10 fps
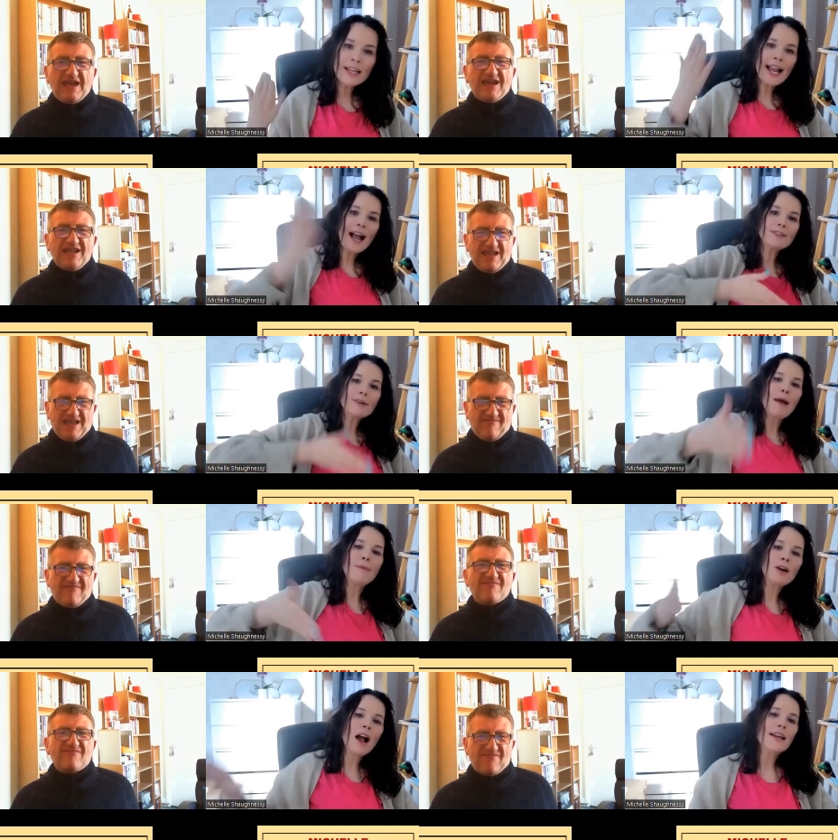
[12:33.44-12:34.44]
Speaker 1: I have to
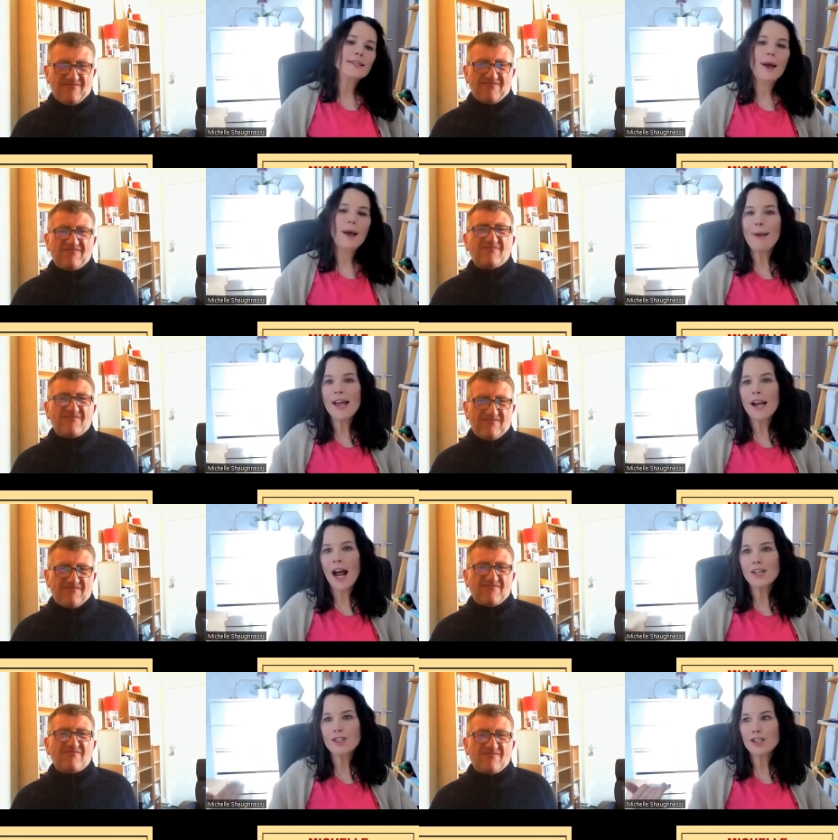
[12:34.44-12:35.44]
memorize a bit.
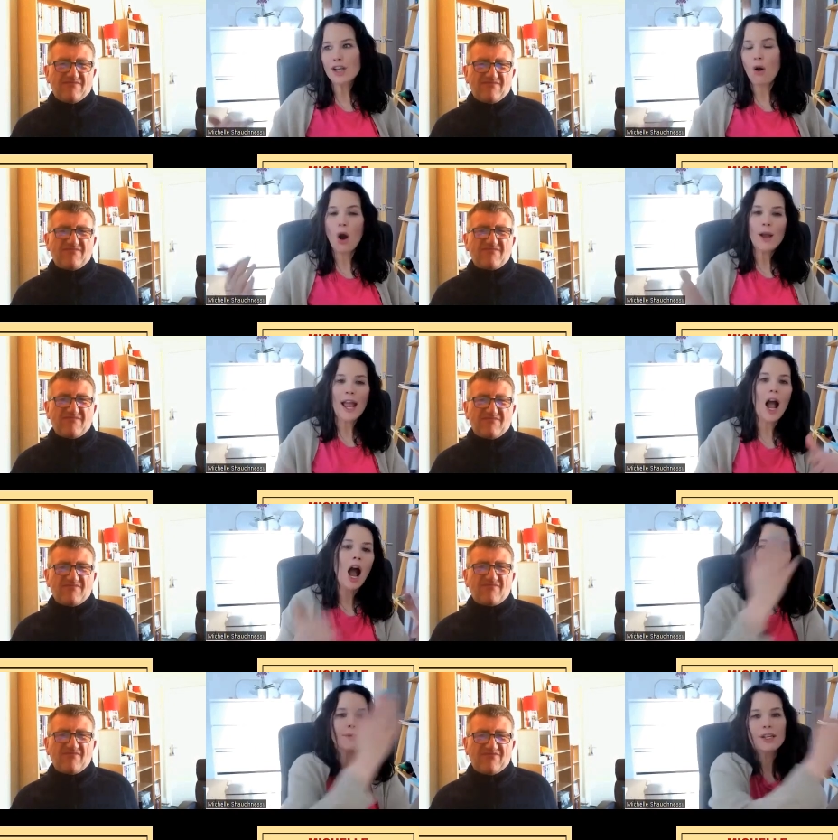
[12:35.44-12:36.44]
I just know, okay,
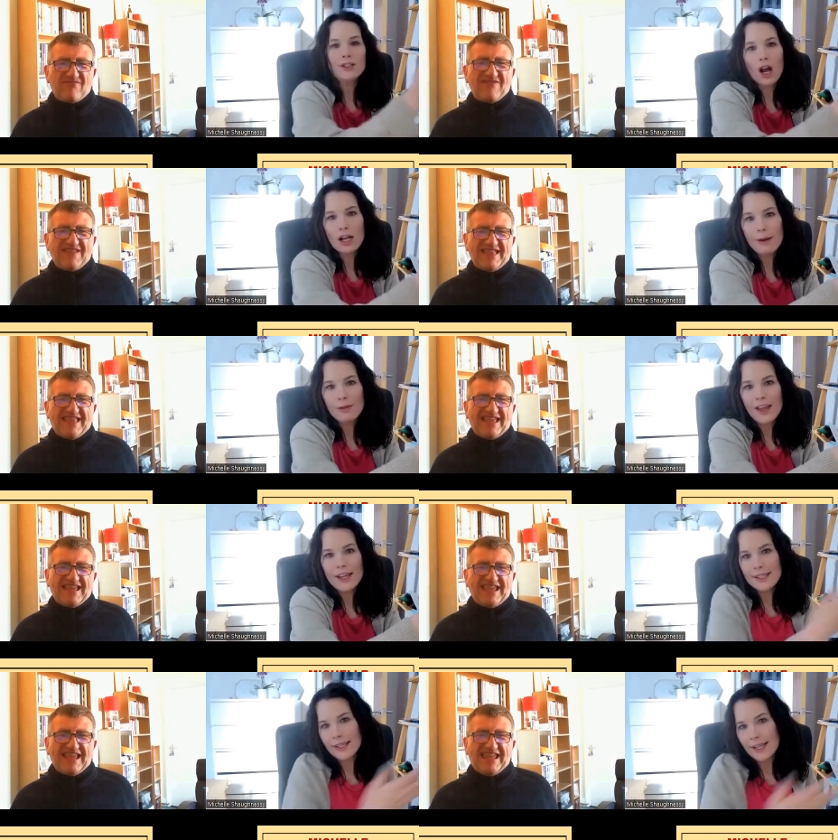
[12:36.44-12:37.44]
I'm going to talk about this
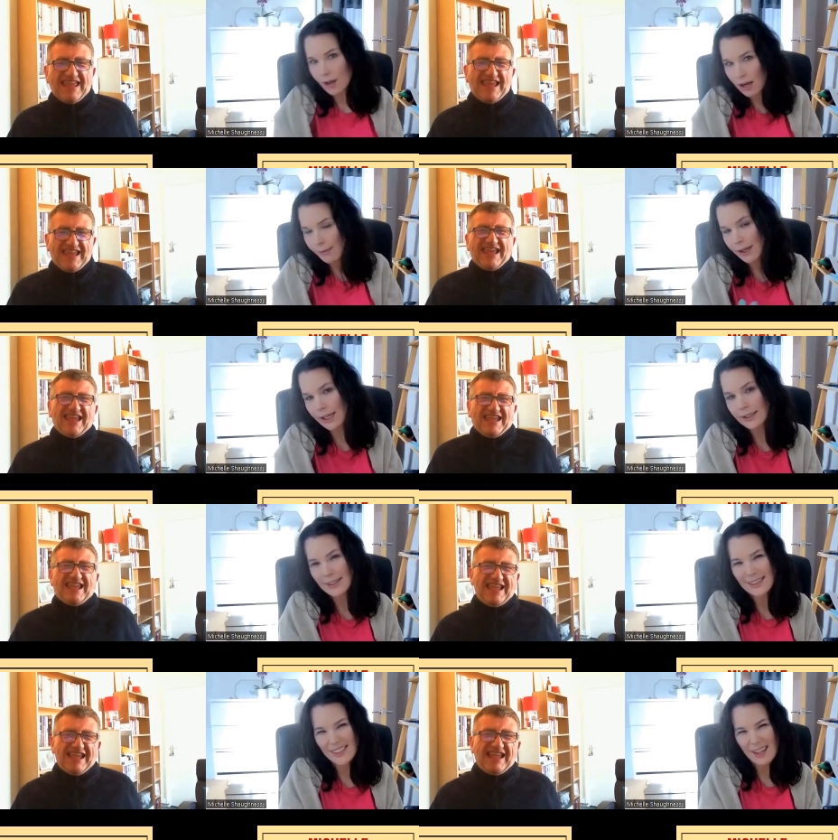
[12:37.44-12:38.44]
and then I talk about it.
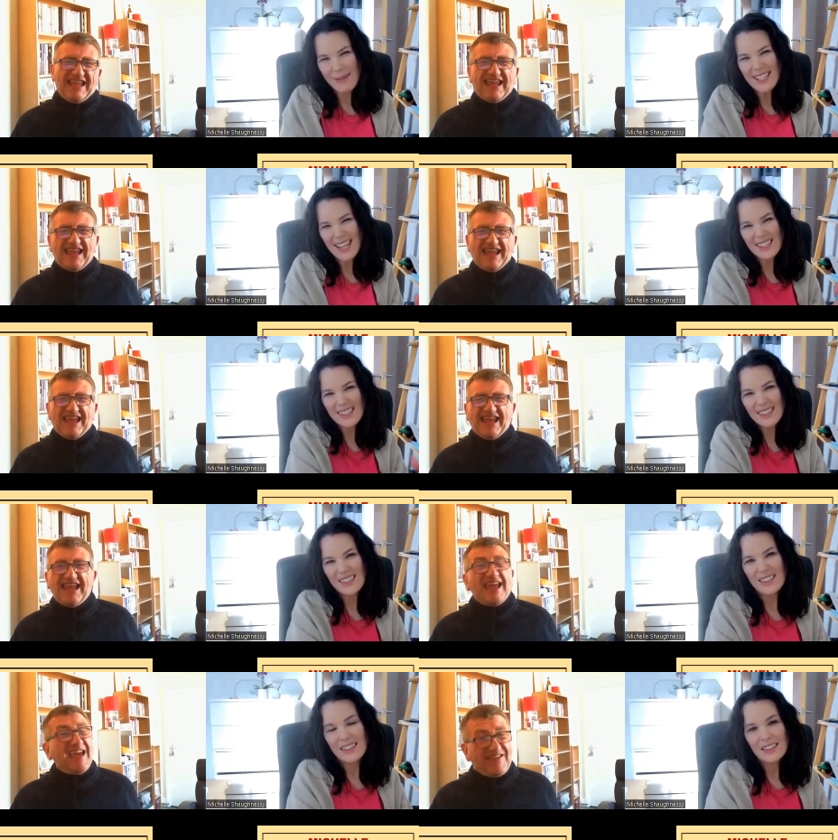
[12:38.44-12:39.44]
Does that make sense?
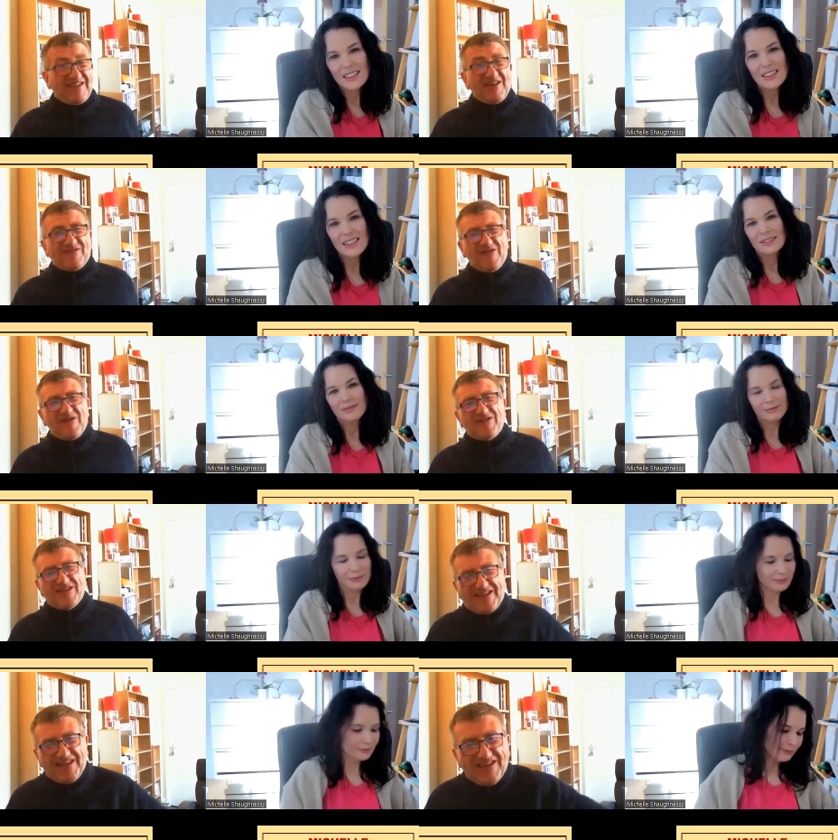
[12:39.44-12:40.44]
Speaker 2: It does very
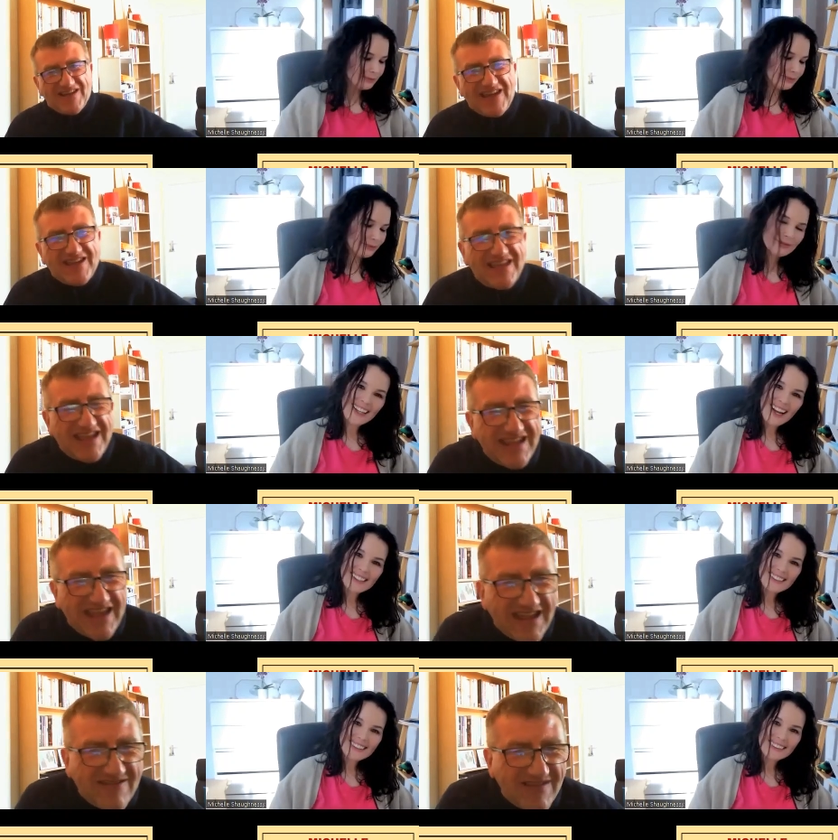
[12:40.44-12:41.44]
much so. It, yeah. it,
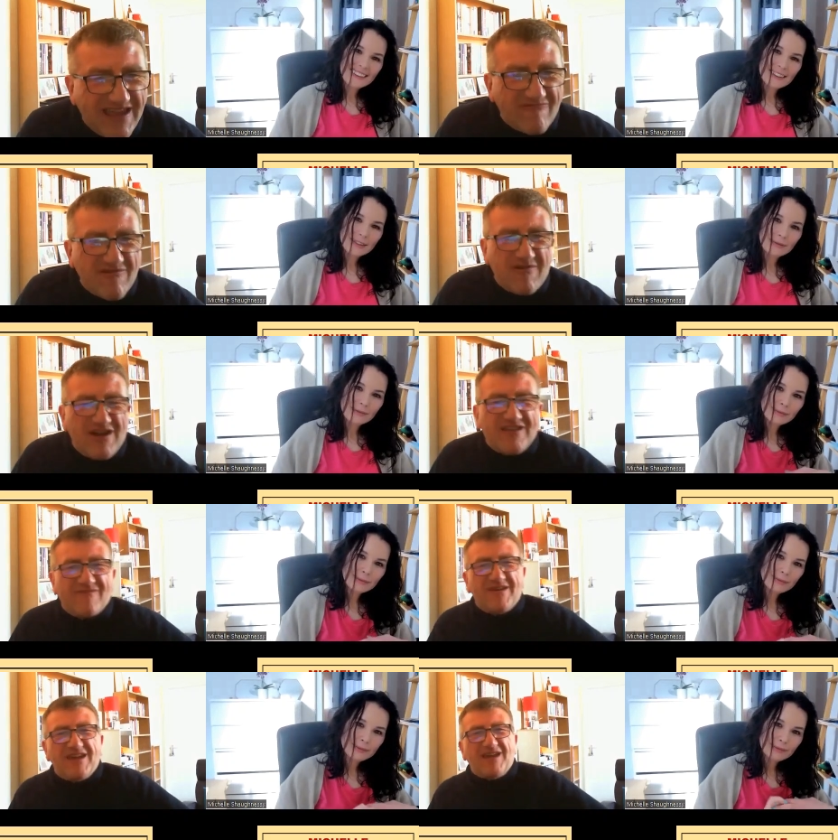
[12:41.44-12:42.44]
it, it
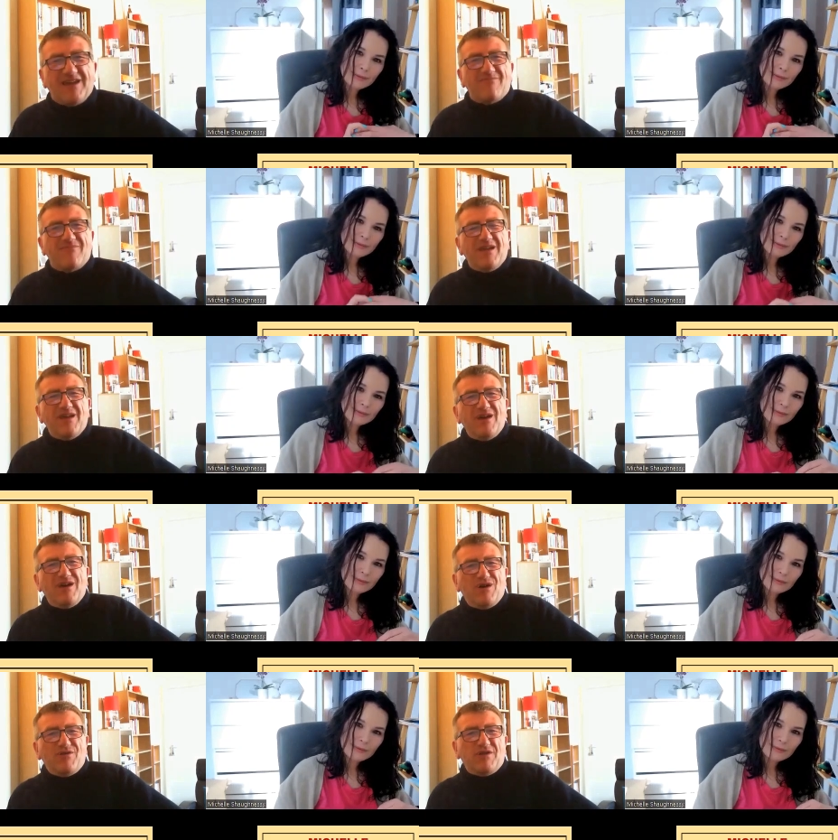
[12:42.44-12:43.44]
reminds me, um,
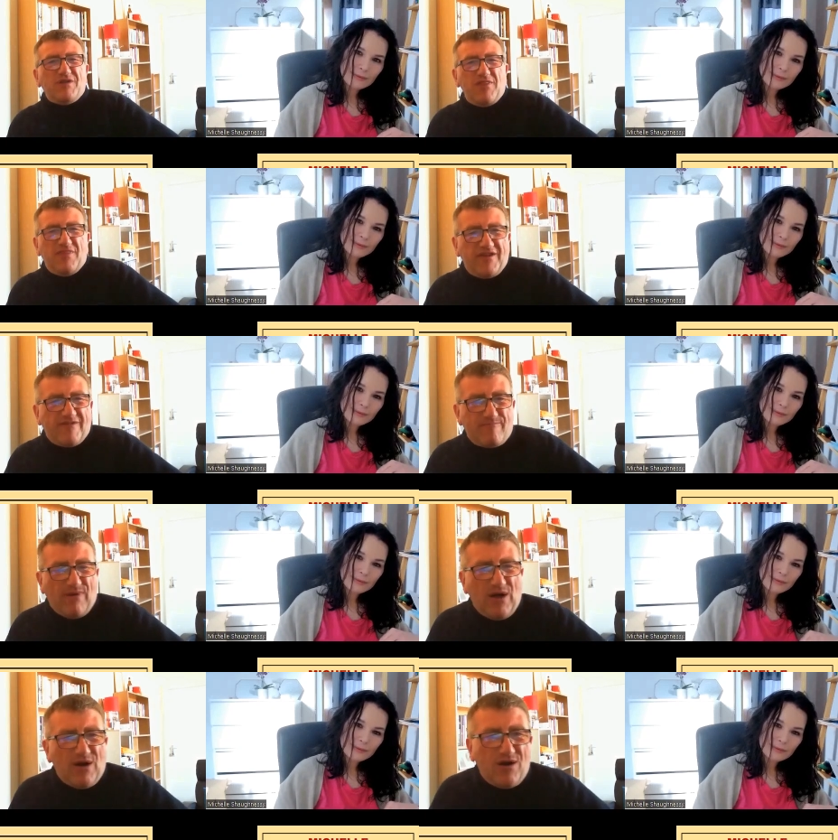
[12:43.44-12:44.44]
other than this
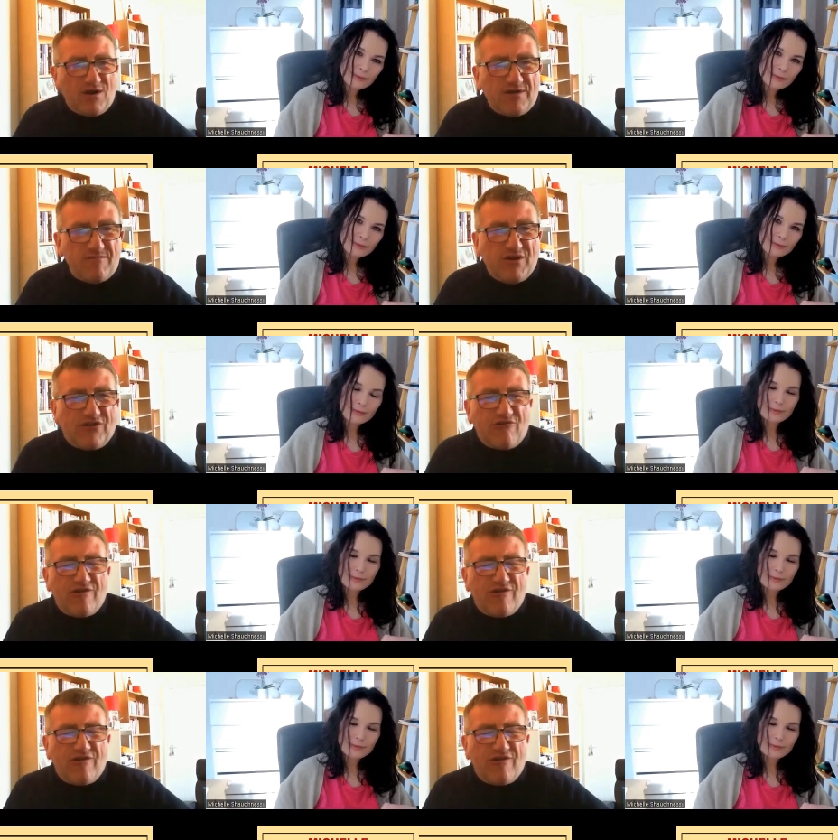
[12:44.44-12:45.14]
blog, the most